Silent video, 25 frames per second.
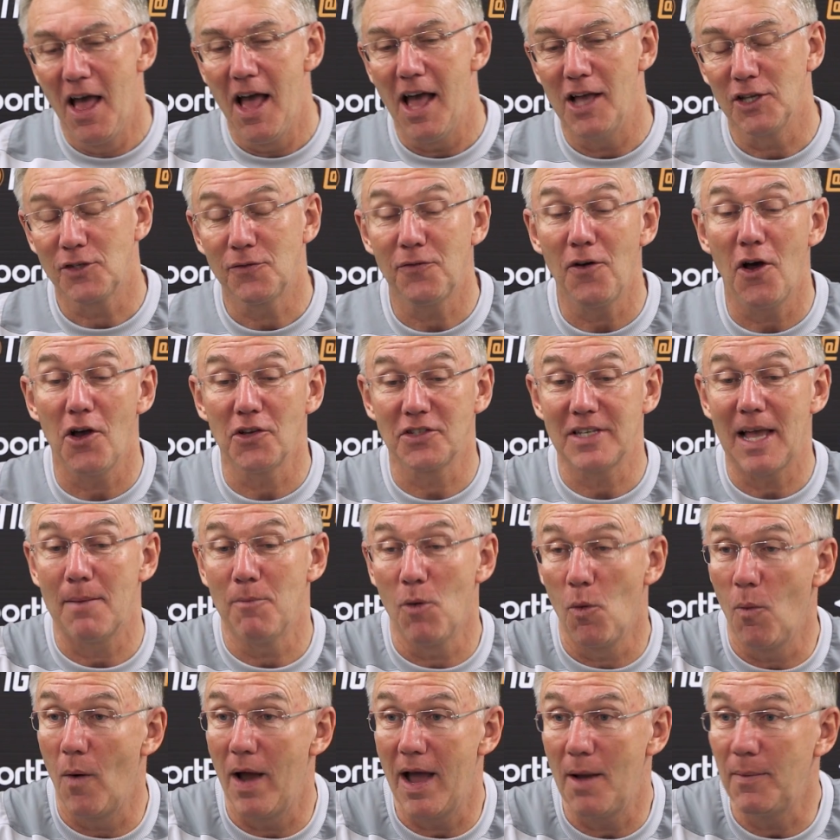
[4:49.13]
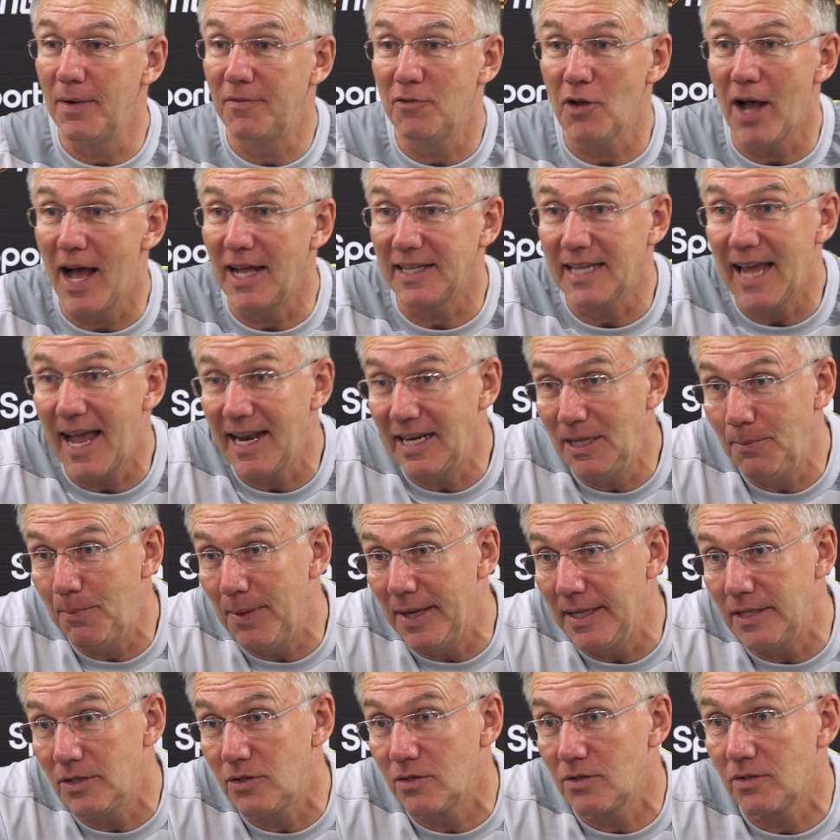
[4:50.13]
As far as I'm aware, we've not had any
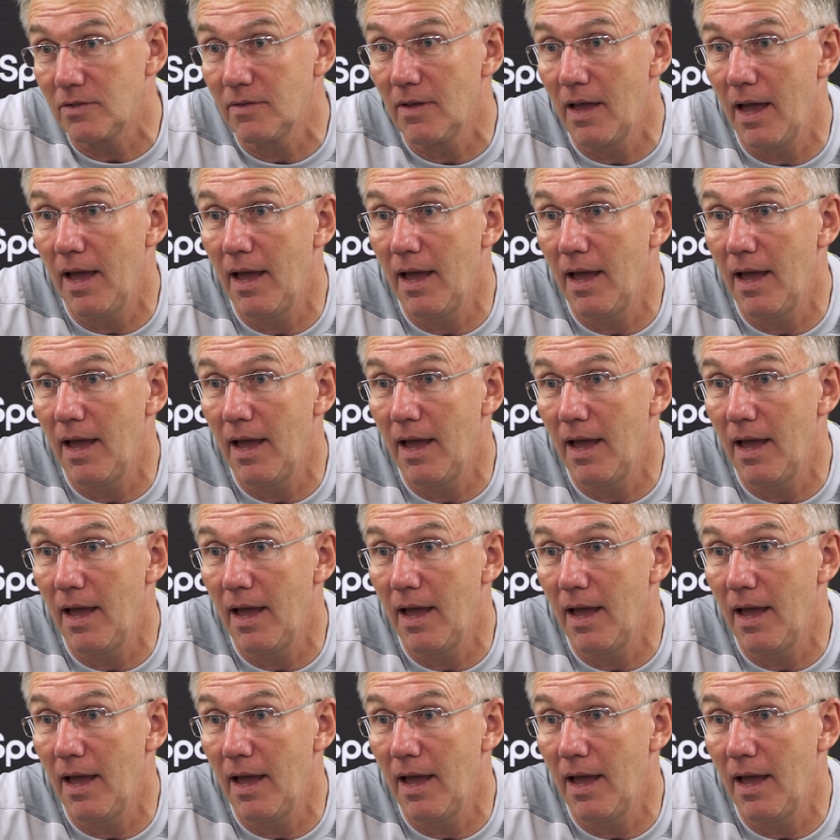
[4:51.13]
bids.